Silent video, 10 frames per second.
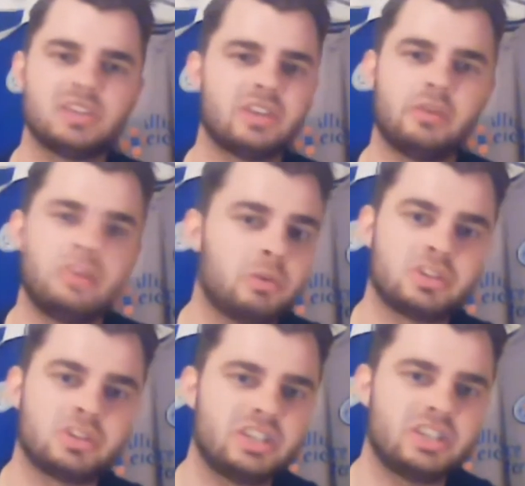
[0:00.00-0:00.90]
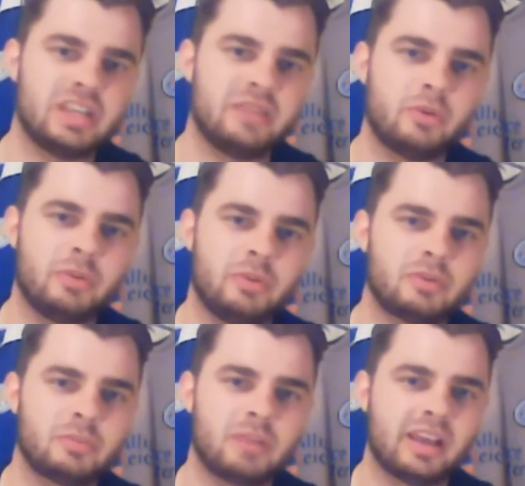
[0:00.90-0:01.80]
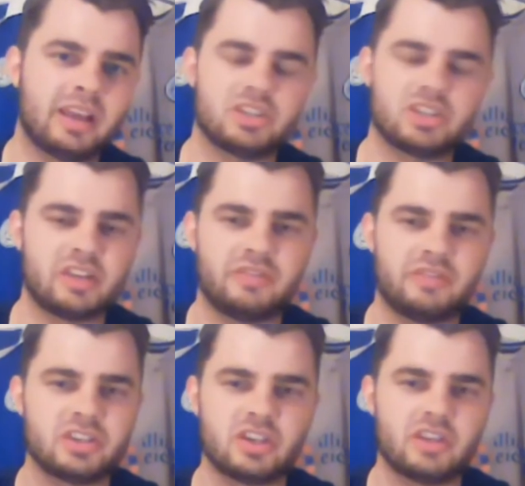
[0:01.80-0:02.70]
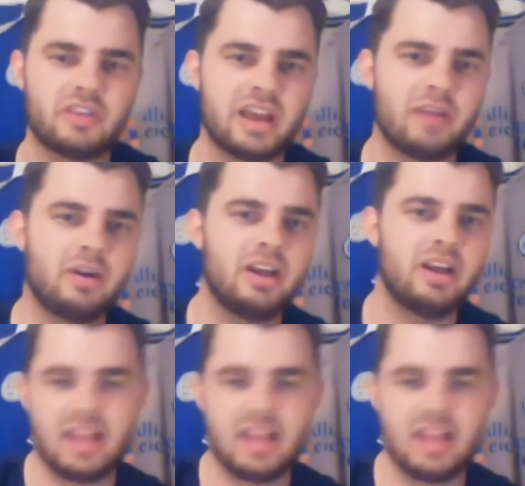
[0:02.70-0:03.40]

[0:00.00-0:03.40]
So there wasn't a team that would have been able to play against us that first half an hour.